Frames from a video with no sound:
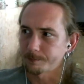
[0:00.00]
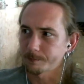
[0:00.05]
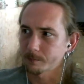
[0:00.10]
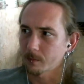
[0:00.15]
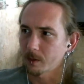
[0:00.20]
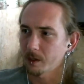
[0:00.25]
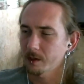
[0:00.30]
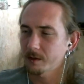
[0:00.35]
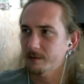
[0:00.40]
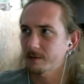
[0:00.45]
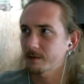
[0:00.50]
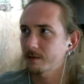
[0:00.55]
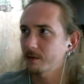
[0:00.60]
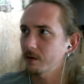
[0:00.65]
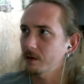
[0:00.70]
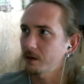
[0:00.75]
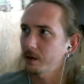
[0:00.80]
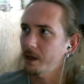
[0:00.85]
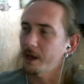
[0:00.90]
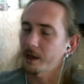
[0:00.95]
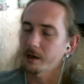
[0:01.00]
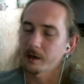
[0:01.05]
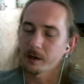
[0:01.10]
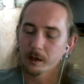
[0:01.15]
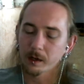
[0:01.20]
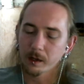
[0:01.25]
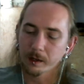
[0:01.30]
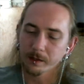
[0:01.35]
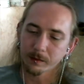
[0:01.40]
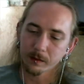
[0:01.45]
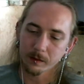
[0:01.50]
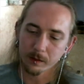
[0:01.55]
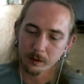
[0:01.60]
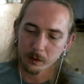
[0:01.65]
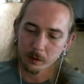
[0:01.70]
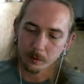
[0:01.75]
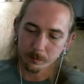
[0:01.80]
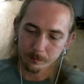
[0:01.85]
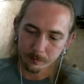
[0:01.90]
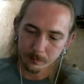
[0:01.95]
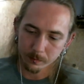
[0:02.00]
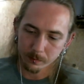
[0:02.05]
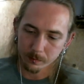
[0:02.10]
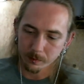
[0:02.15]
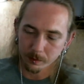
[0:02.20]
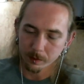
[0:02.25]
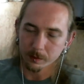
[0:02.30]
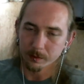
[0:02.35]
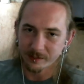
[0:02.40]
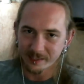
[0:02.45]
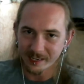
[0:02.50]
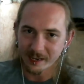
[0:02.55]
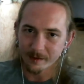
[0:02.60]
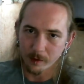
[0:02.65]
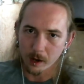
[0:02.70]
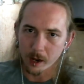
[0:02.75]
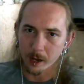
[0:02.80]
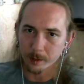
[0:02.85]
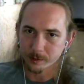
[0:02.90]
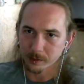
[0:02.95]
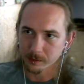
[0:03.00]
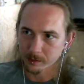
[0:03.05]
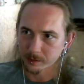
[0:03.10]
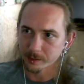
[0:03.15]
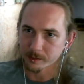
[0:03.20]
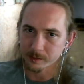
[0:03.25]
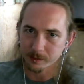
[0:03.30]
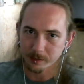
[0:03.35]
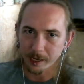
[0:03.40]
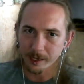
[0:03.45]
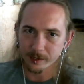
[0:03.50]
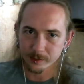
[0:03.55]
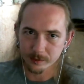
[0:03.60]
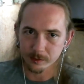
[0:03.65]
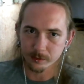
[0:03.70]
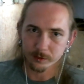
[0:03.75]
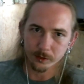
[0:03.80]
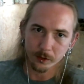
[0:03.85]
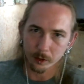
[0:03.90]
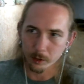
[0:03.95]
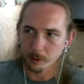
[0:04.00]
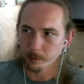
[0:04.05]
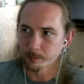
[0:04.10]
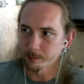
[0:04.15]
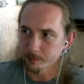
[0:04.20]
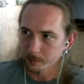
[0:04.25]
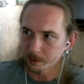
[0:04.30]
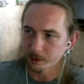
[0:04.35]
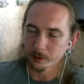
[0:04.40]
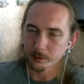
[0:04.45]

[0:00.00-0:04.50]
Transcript: It's like DevOps, just as the term,